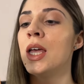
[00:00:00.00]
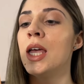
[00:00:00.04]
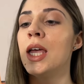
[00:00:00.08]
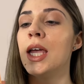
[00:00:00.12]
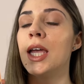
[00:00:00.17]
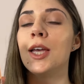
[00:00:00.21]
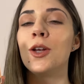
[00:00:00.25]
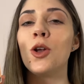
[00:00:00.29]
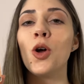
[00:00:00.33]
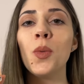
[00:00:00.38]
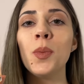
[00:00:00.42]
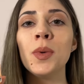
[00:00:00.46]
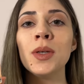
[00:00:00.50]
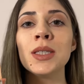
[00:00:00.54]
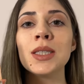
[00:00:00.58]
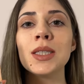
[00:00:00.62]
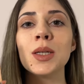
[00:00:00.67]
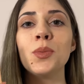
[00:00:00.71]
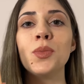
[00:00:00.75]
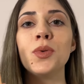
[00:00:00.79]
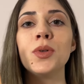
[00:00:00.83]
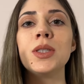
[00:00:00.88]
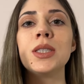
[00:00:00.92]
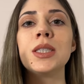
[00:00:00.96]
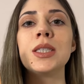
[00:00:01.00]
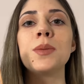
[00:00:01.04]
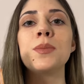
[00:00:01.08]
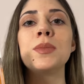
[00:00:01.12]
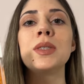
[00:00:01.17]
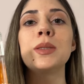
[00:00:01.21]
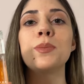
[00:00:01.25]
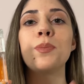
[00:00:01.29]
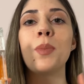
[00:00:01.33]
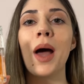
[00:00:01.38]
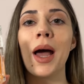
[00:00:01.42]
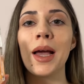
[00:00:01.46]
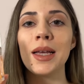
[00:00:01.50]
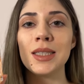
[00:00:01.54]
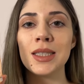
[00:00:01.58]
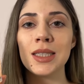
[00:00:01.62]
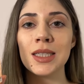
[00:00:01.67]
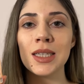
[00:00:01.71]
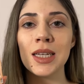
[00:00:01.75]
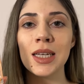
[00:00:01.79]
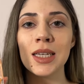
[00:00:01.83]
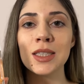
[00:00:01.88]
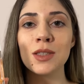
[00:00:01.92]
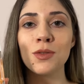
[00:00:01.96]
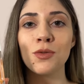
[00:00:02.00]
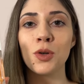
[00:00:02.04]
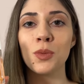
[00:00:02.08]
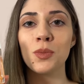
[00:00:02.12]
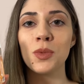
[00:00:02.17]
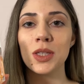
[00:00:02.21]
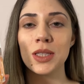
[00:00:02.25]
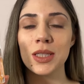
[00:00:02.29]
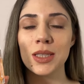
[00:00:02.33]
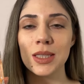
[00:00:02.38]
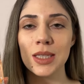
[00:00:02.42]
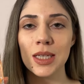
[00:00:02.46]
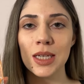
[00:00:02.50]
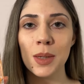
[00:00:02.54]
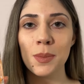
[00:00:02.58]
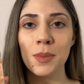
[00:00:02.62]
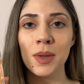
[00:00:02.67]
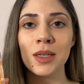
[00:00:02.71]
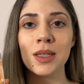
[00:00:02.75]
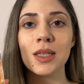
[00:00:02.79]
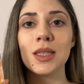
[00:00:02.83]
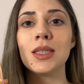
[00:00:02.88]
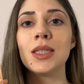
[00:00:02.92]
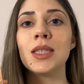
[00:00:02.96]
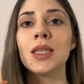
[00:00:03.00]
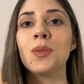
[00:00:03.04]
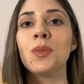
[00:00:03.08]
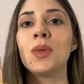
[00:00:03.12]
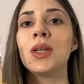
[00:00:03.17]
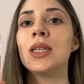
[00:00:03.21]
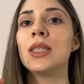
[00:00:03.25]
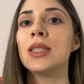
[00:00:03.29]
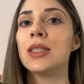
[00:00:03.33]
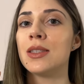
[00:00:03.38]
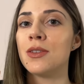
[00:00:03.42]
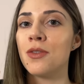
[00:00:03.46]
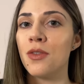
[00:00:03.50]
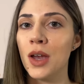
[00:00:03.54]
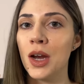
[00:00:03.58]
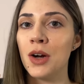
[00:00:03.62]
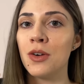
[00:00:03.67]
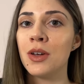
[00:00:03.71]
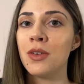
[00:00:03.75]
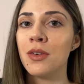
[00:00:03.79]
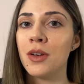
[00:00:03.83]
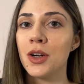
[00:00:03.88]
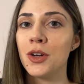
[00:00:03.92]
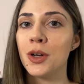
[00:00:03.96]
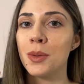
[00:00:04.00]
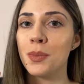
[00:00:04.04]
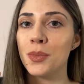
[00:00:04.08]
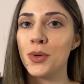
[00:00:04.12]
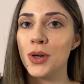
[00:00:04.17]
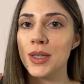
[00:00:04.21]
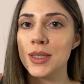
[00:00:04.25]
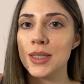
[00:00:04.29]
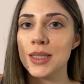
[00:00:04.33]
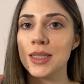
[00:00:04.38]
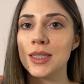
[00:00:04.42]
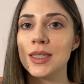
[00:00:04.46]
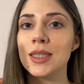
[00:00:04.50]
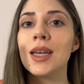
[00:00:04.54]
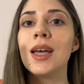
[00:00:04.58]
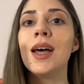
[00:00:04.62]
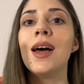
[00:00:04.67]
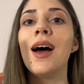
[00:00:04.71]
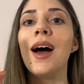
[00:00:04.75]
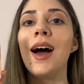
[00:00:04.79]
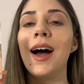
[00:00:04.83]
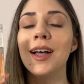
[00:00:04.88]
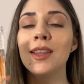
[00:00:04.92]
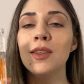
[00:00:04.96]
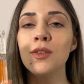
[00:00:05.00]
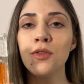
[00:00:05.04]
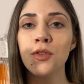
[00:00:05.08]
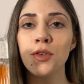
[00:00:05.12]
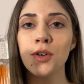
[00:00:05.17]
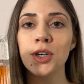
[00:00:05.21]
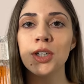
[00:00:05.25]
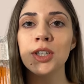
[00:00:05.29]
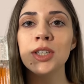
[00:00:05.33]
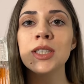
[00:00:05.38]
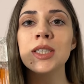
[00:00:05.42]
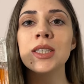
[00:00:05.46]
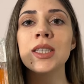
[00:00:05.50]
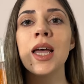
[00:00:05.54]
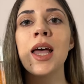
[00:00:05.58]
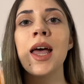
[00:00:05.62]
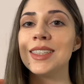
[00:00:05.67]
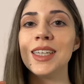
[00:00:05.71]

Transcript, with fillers: It opens up with some spiciness from the cinnamon. The cinnamon is very, very present at first.